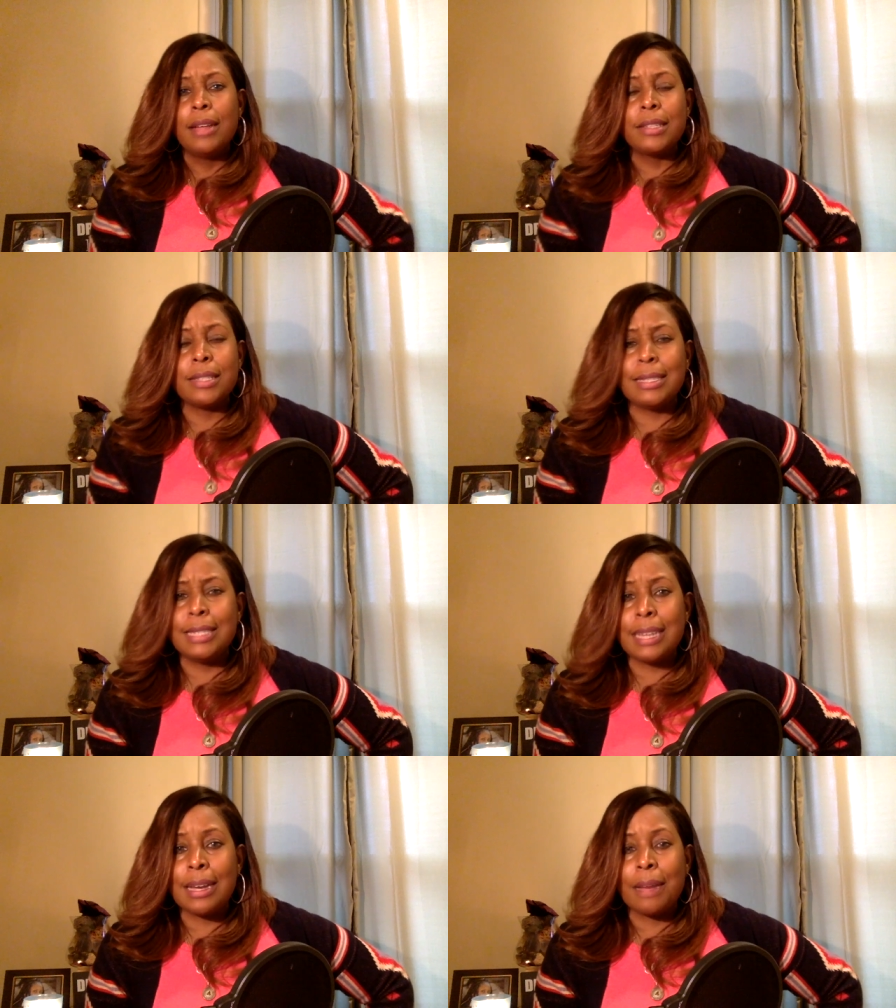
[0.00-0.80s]
just
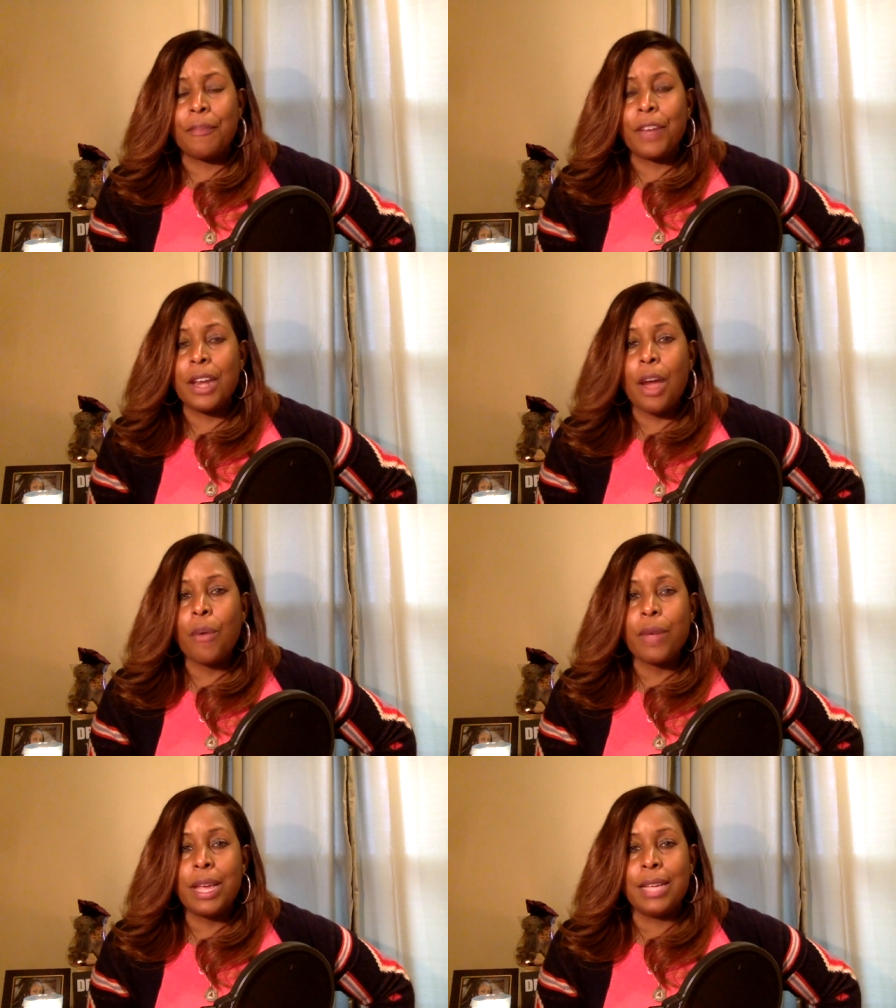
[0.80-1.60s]
dumb for no
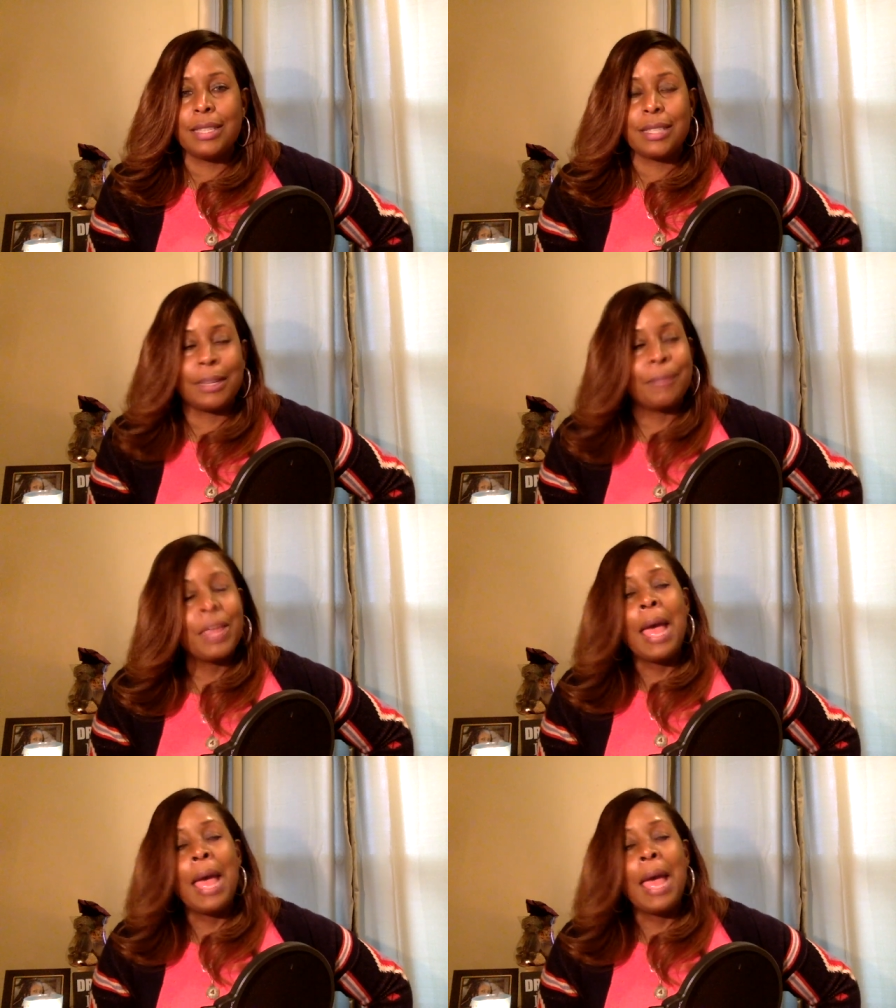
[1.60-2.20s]
reason.